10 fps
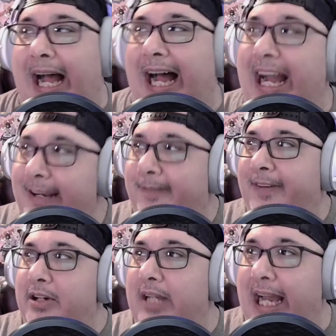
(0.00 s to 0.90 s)
I
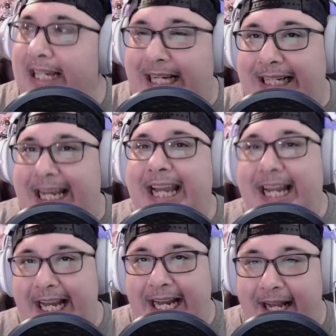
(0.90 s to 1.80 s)
feel like a
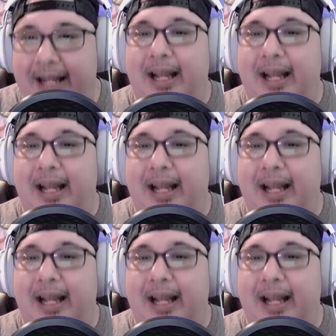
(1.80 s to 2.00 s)
king.